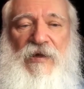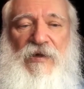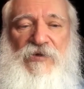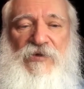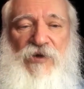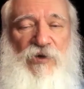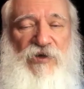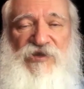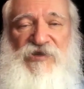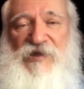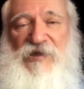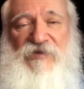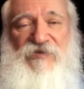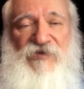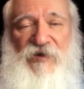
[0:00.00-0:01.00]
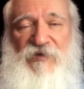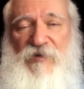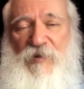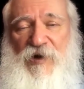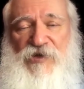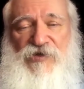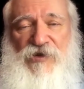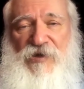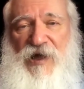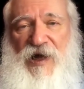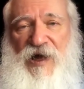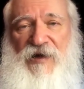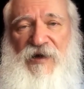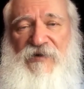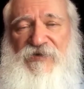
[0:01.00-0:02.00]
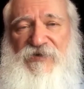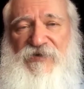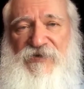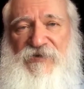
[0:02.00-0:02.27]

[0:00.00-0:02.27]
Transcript: So it's still very much alive.